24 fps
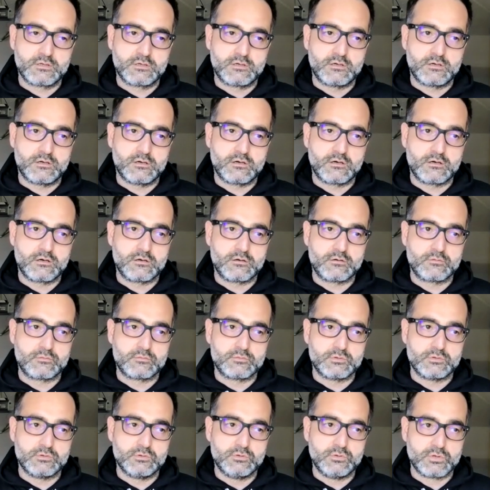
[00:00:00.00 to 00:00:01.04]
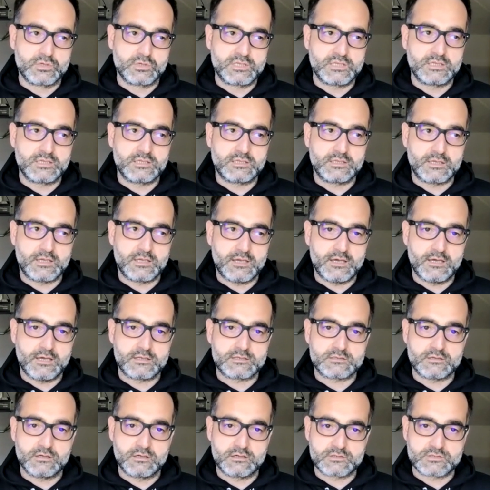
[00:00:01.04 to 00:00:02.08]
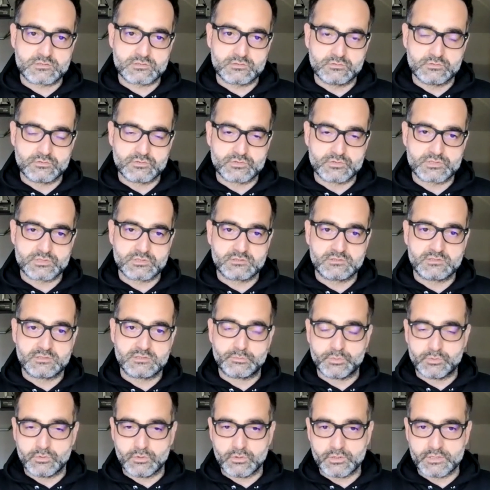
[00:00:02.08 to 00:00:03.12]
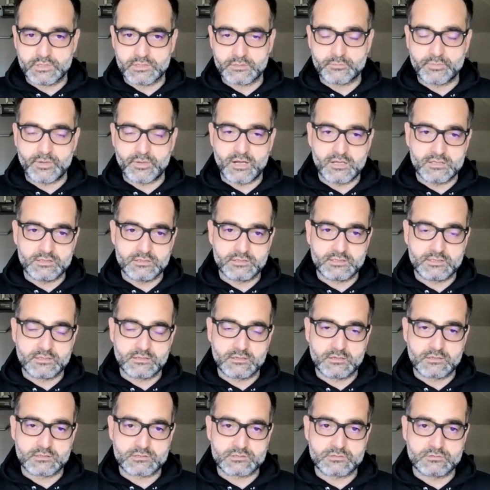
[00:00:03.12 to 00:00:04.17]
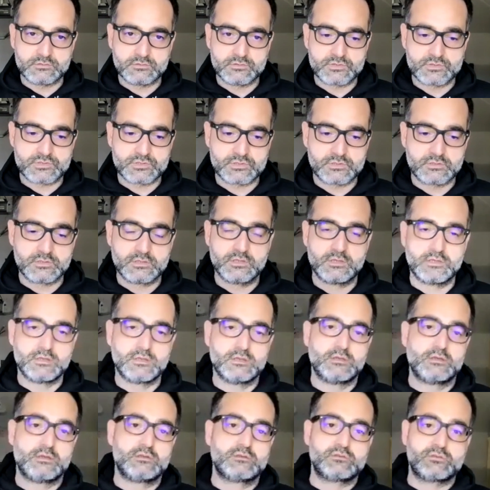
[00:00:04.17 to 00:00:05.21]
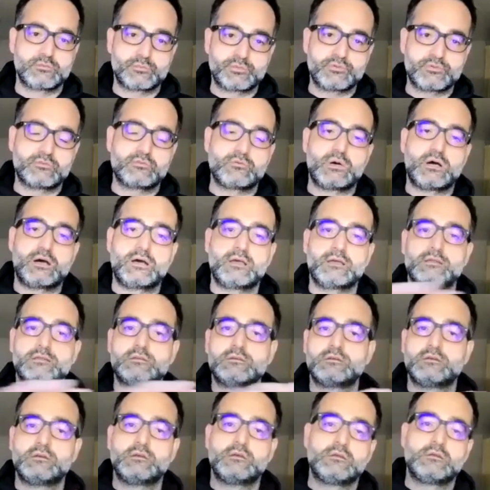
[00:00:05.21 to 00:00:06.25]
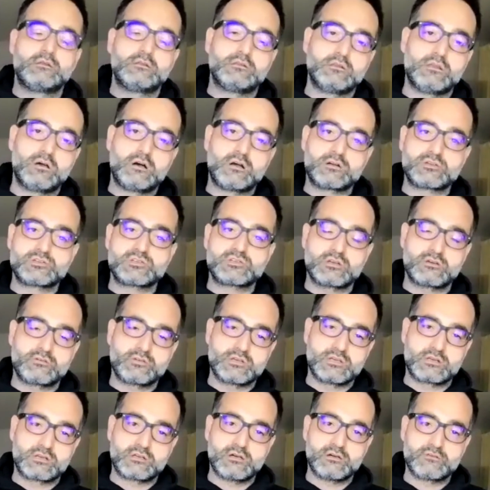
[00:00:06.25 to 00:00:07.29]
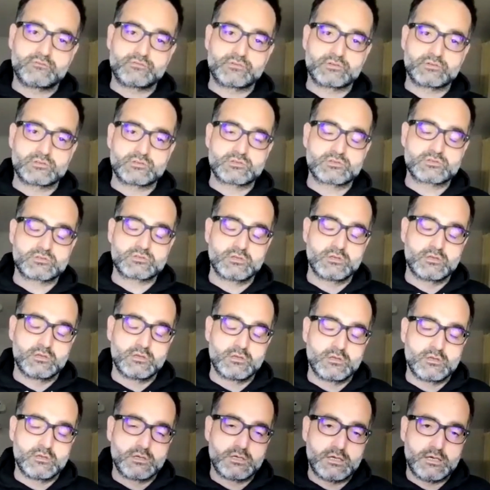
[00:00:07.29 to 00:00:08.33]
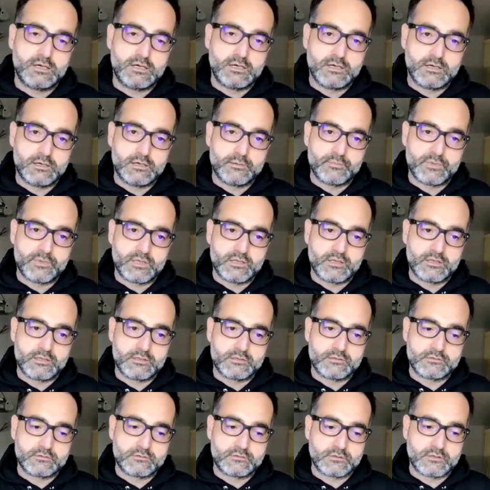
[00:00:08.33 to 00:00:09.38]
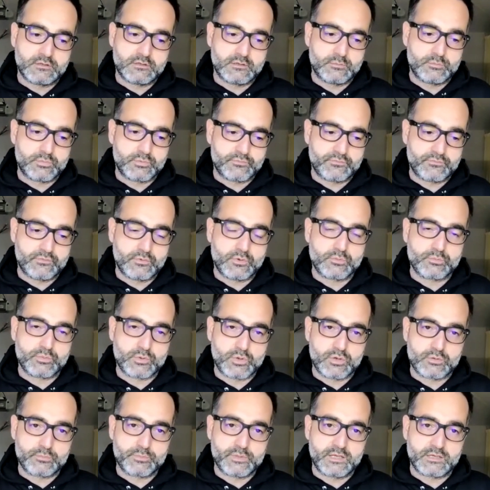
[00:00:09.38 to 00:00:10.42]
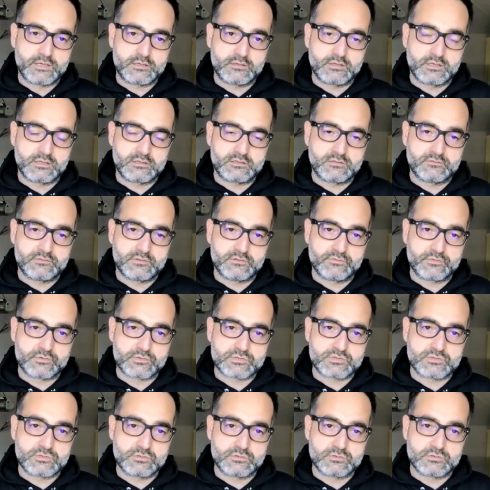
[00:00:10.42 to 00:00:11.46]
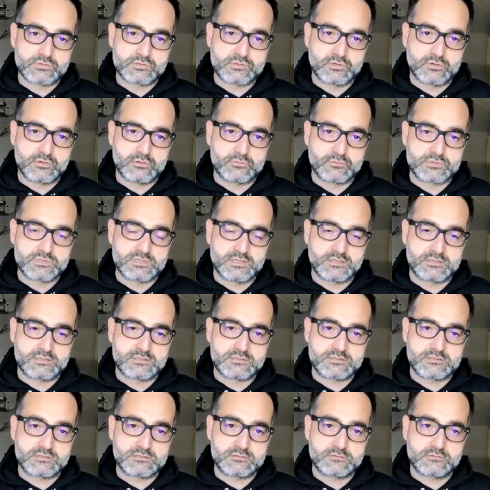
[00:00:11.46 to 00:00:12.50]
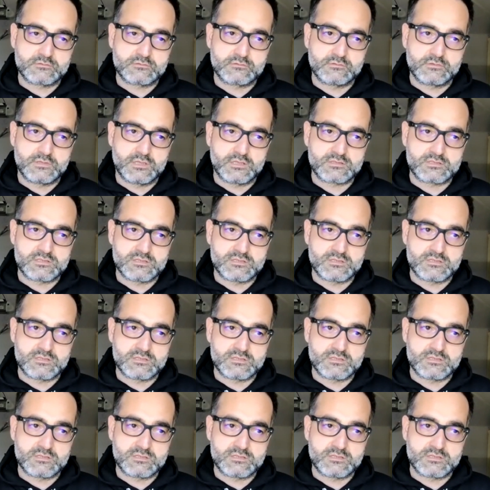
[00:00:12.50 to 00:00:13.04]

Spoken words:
are looking at our solution, deploying, piloting our solution to provide large area coverage and for broadband connectivity for students' homes. That's